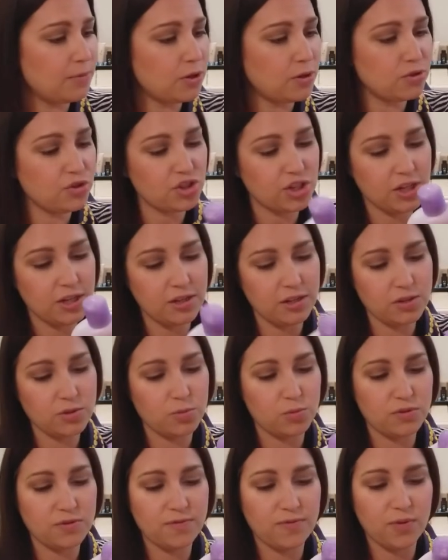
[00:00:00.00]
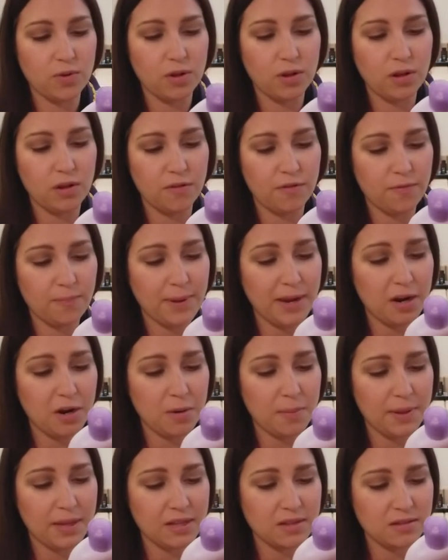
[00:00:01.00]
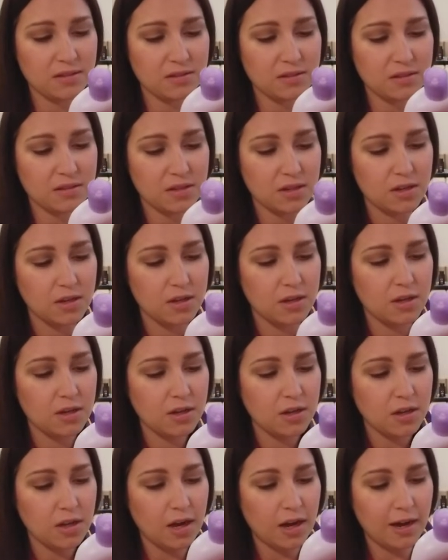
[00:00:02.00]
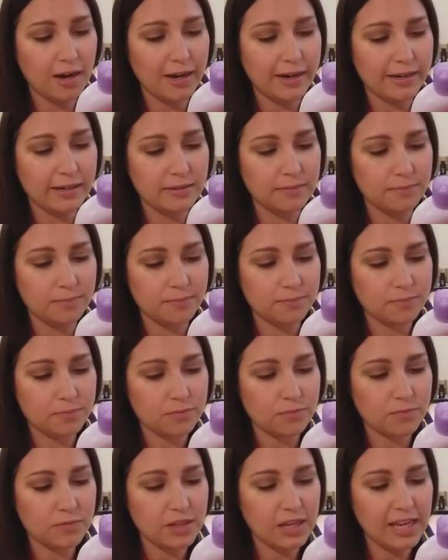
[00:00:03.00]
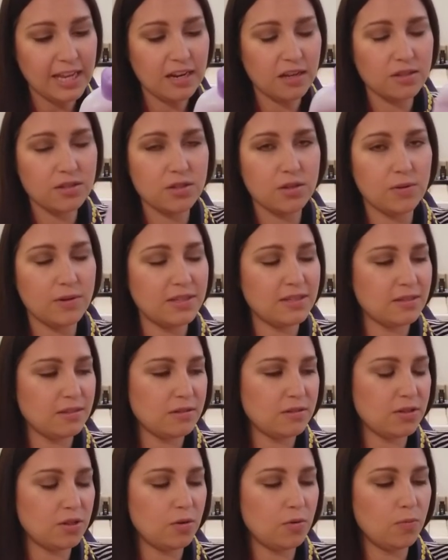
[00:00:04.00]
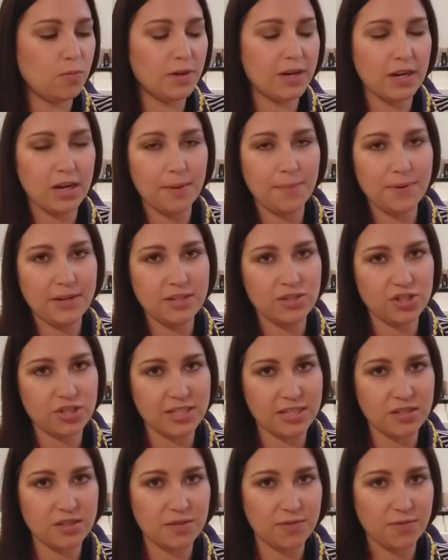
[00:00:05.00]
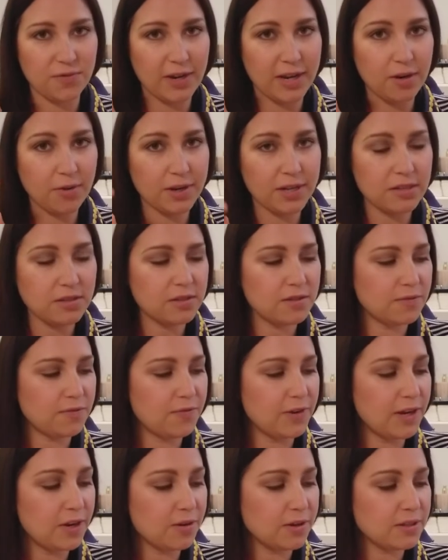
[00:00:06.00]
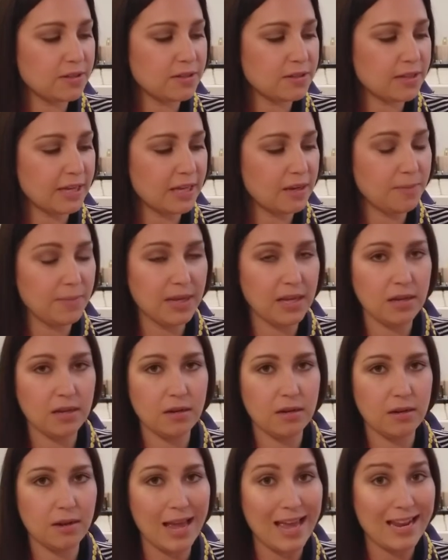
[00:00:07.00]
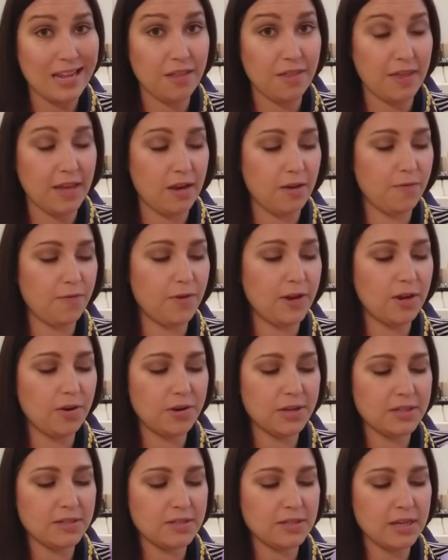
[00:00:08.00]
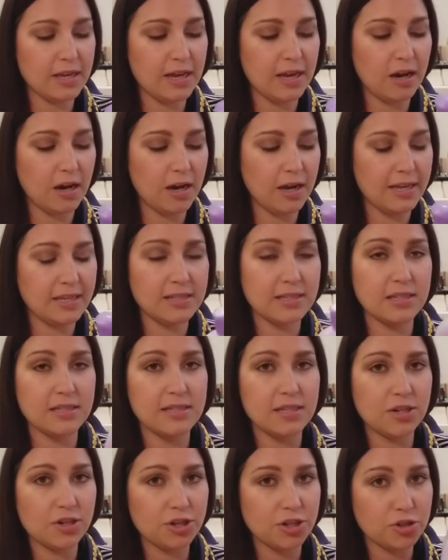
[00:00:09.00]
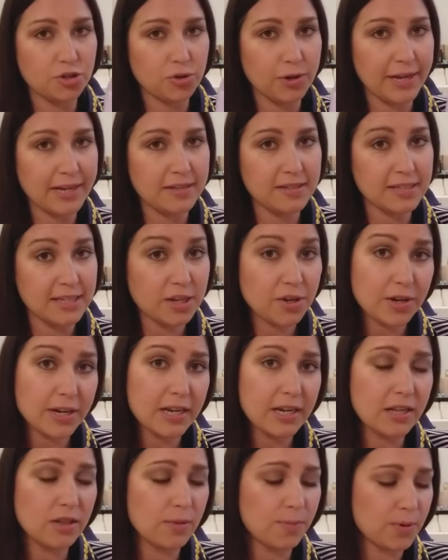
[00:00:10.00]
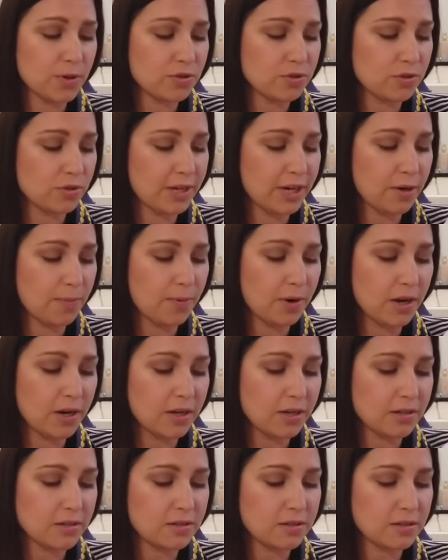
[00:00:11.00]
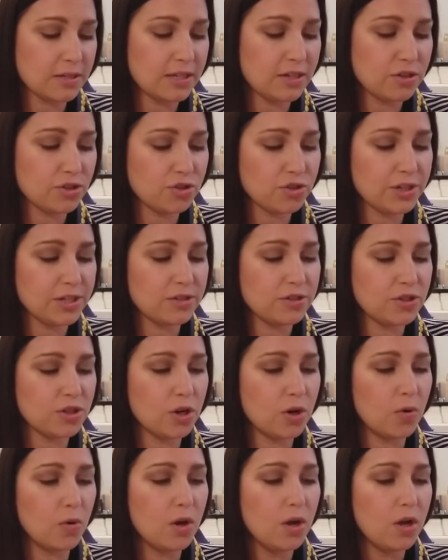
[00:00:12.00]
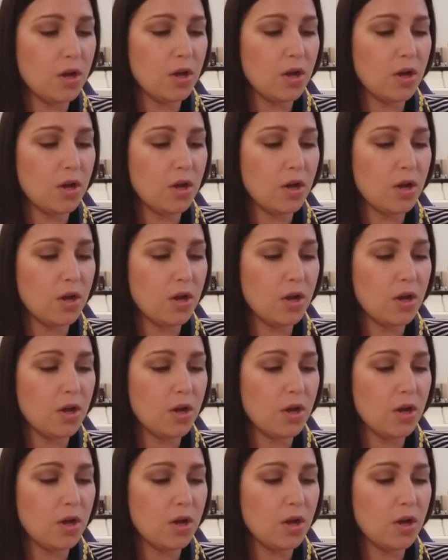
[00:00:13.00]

Lotion. This was full of parabens. Um, and also it's so when a company just says fragrance, fragrance can mean anything. Fragrance uh, is considered a trade secret in the personal care products industry, so